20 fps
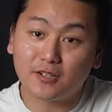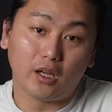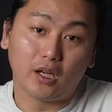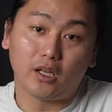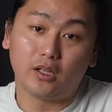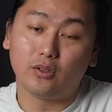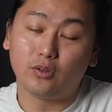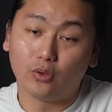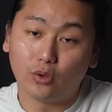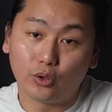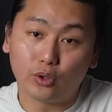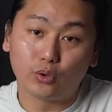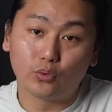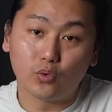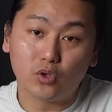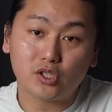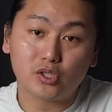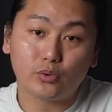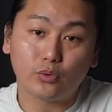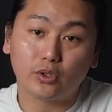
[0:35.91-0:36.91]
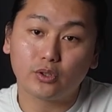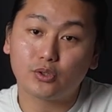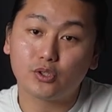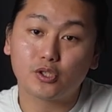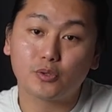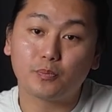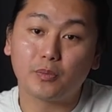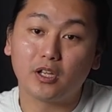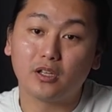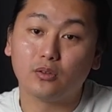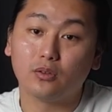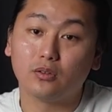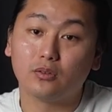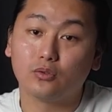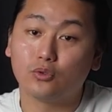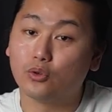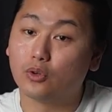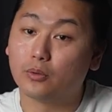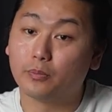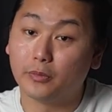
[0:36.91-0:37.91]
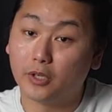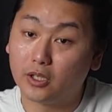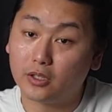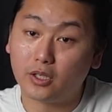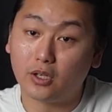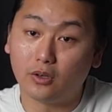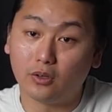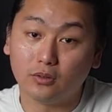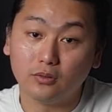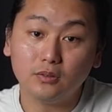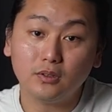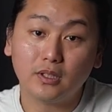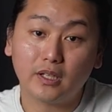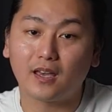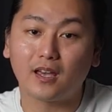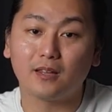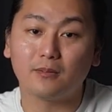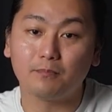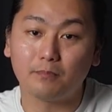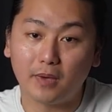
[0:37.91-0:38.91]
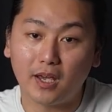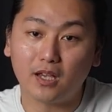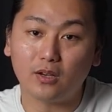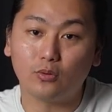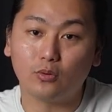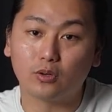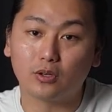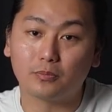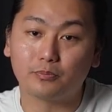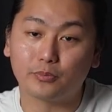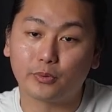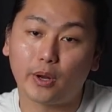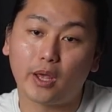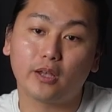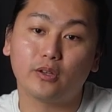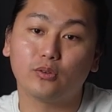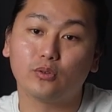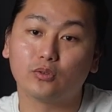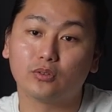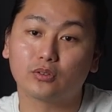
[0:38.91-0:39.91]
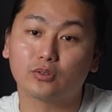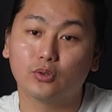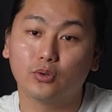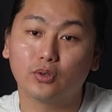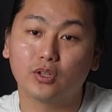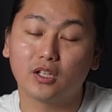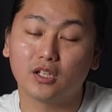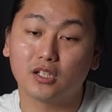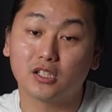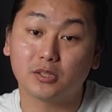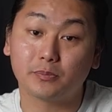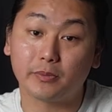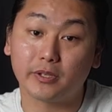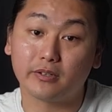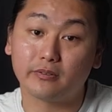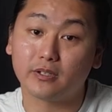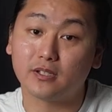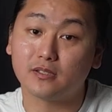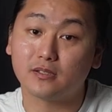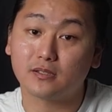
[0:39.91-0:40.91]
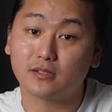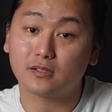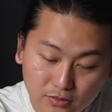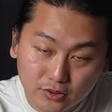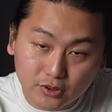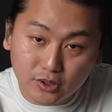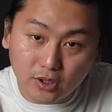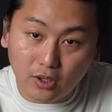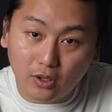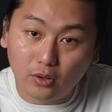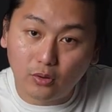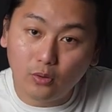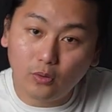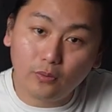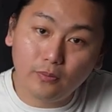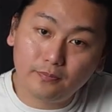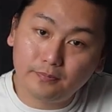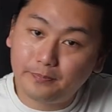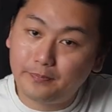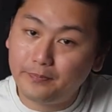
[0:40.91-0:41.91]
and knowing which one to spend your money on can make or break your cooking experience. So